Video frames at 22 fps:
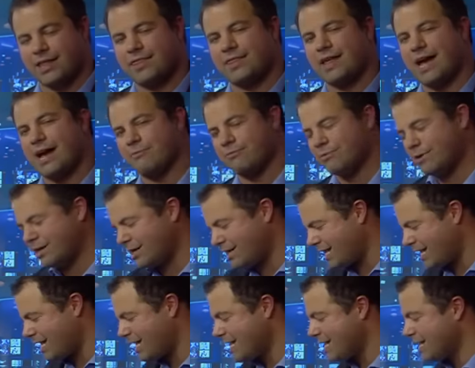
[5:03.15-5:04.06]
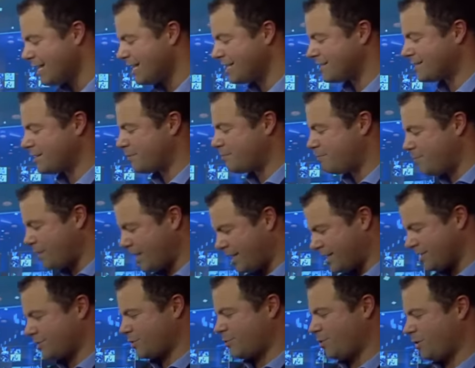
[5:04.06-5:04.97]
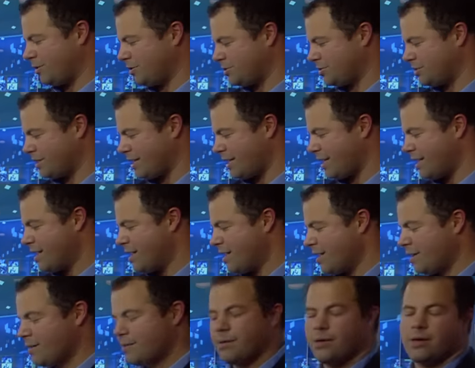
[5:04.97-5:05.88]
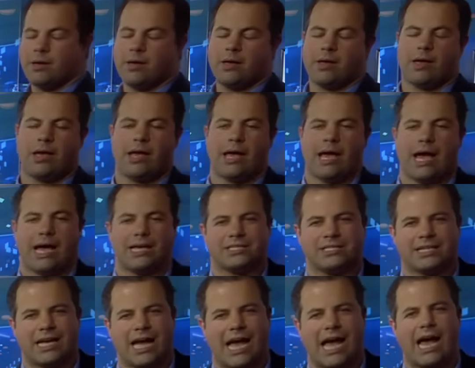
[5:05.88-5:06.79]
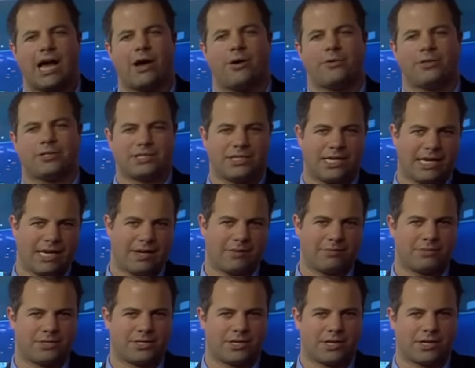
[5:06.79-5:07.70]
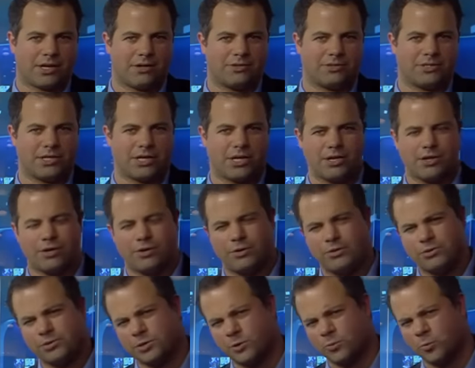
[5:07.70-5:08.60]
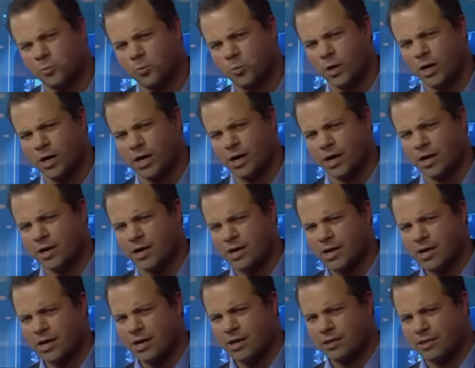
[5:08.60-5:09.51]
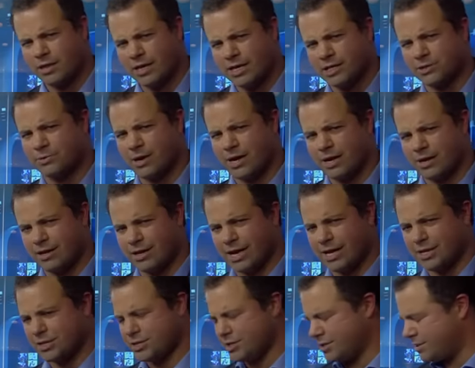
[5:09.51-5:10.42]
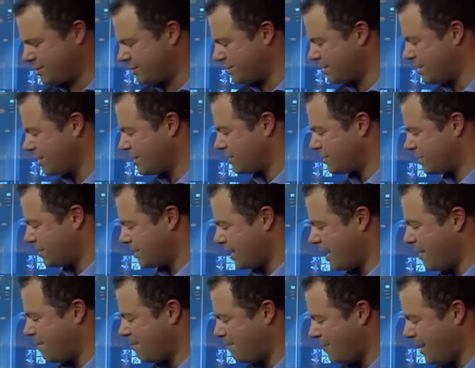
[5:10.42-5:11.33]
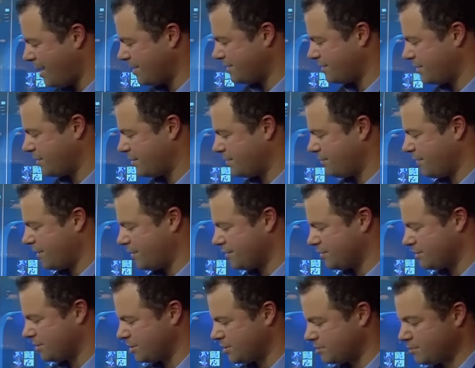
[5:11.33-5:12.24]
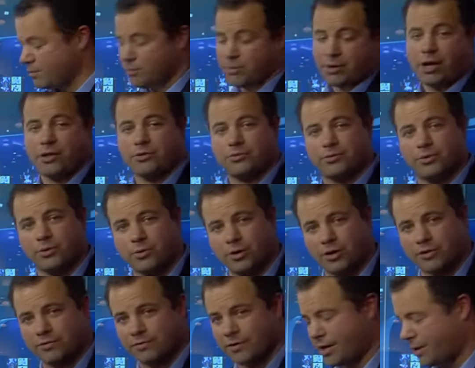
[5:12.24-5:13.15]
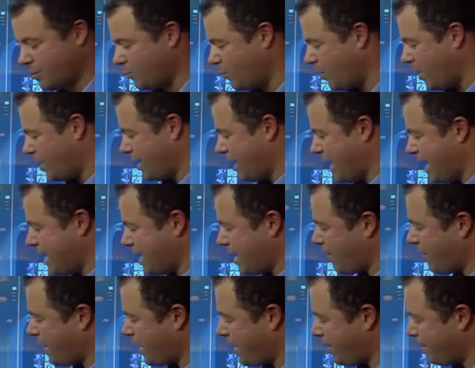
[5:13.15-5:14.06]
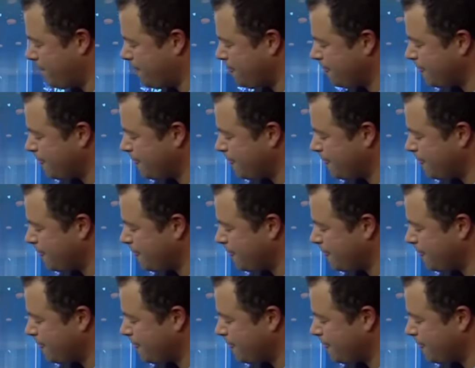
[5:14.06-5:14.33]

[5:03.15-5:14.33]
And that really is the biggest quandary as to how the teams are going to use and work these regulations to their best advantage. But we'll go through qualifying one anyway.